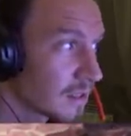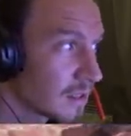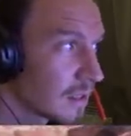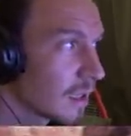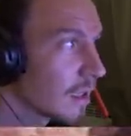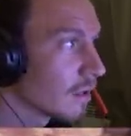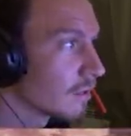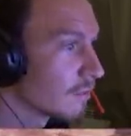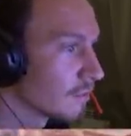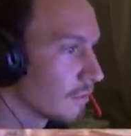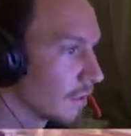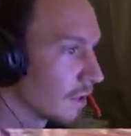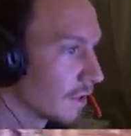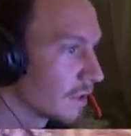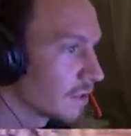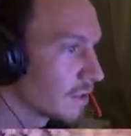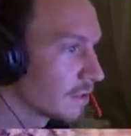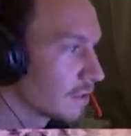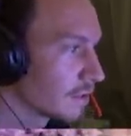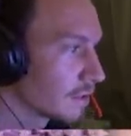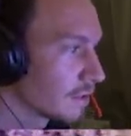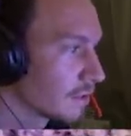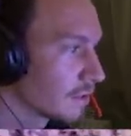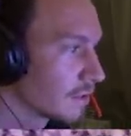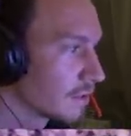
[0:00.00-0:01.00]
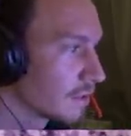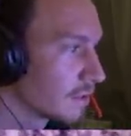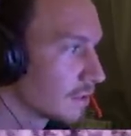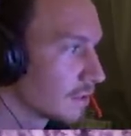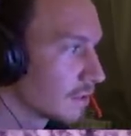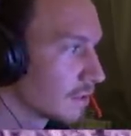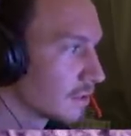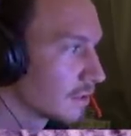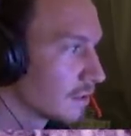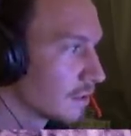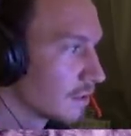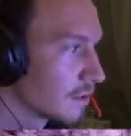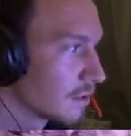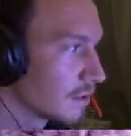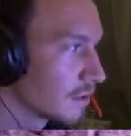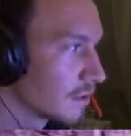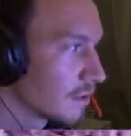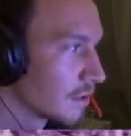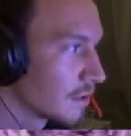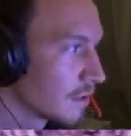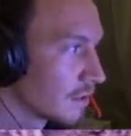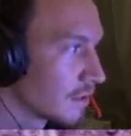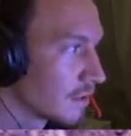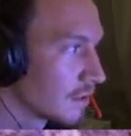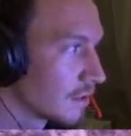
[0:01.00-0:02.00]
Oh,
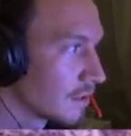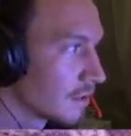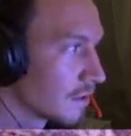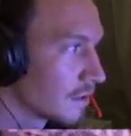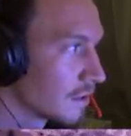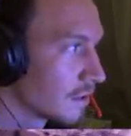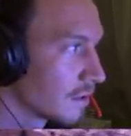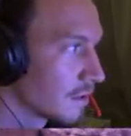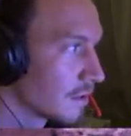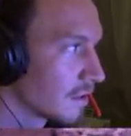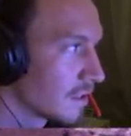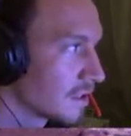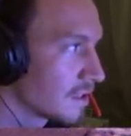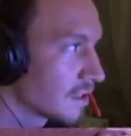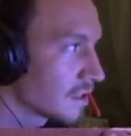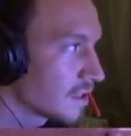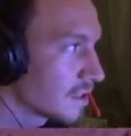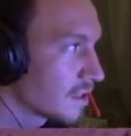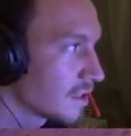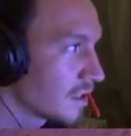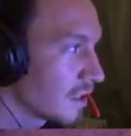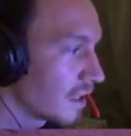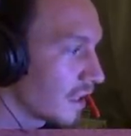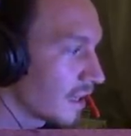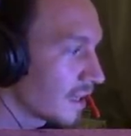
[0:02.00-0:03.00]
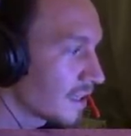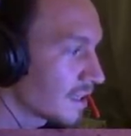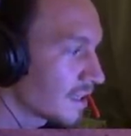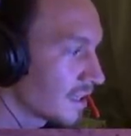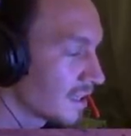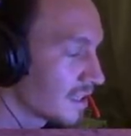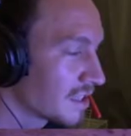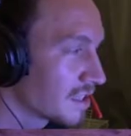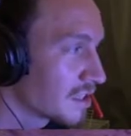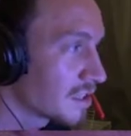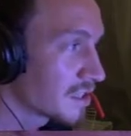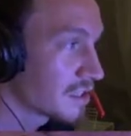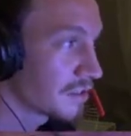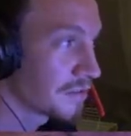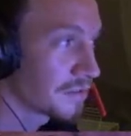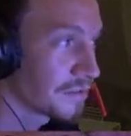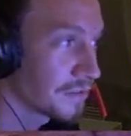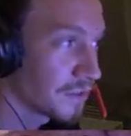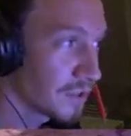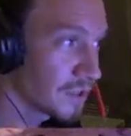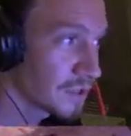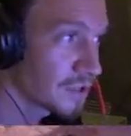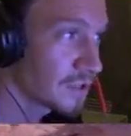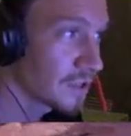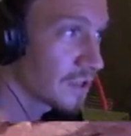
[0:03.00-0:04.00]
right. It's just, like I said, this is just a
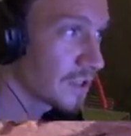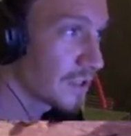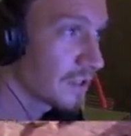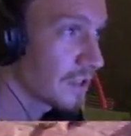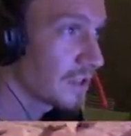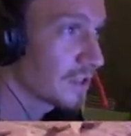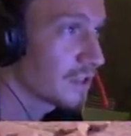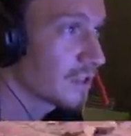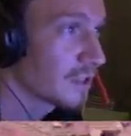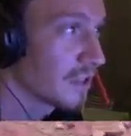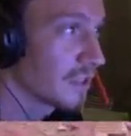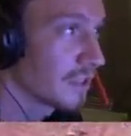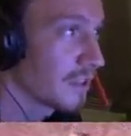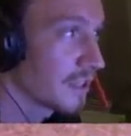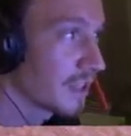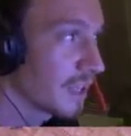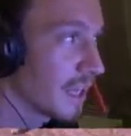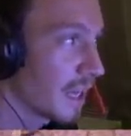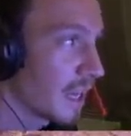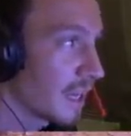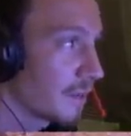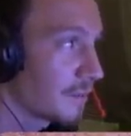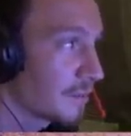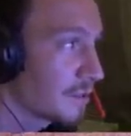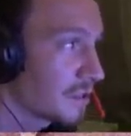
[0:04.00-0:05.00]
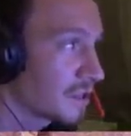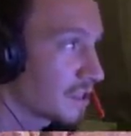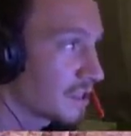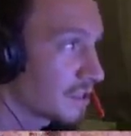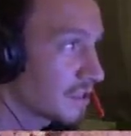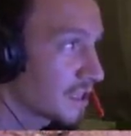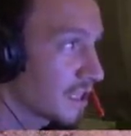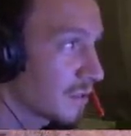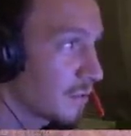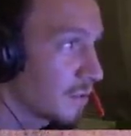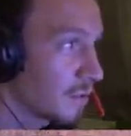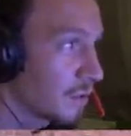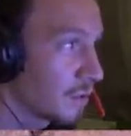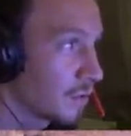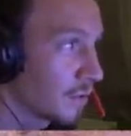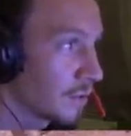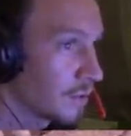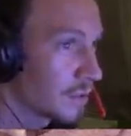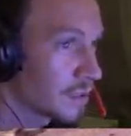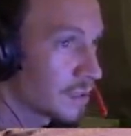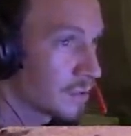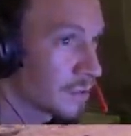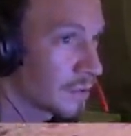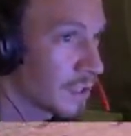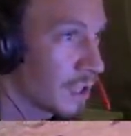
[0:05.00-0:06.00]
first look at the game, just to see what. Oh, there
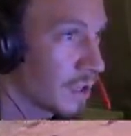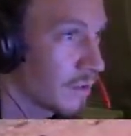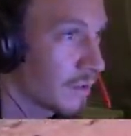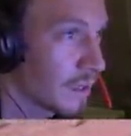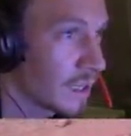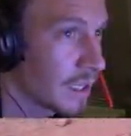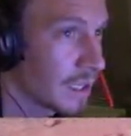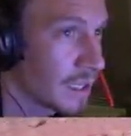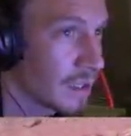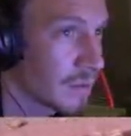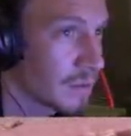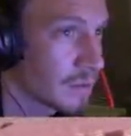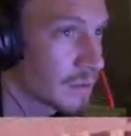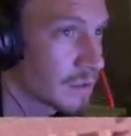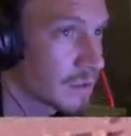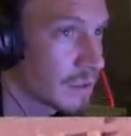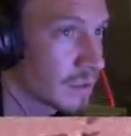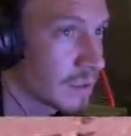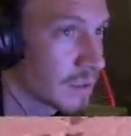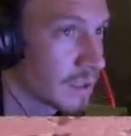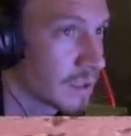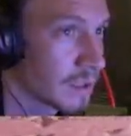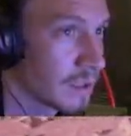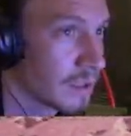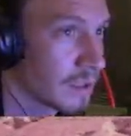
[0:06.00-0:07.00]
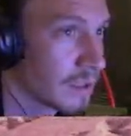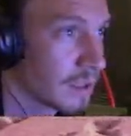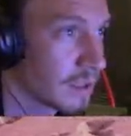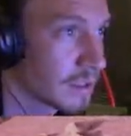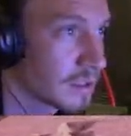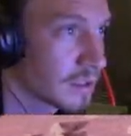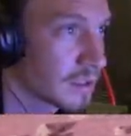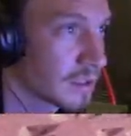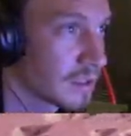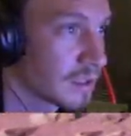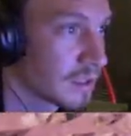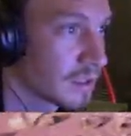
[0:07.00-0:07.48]
was something over here, wasn't there? I heard it.